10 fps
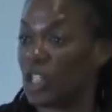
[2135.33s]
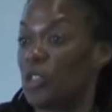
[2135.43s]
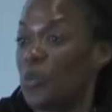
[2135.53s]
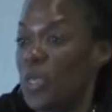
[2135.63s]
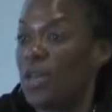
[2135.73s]

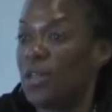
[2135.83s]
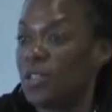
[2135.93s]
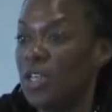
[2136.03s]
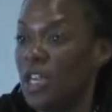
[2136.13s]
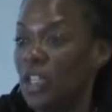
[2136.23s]
Just
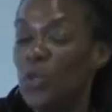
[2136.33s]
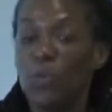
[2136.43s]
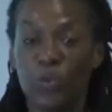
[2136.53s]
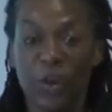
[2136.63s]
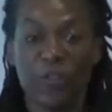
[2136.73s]
because
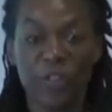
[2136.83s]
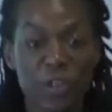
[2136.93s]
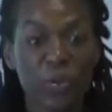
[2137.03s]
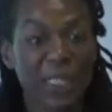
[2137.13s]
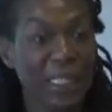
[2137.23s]
you are
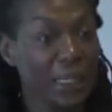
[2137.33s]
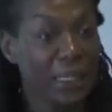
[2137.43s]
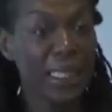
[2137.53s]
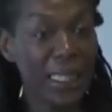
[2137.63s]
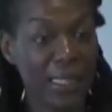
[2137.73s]
visually
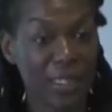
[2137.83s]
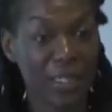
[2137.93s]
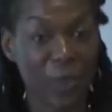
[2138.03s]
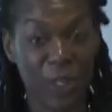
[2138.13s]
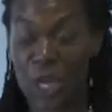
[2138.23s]
looking at
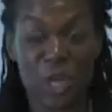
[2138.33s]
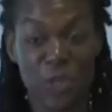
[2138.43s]
someone,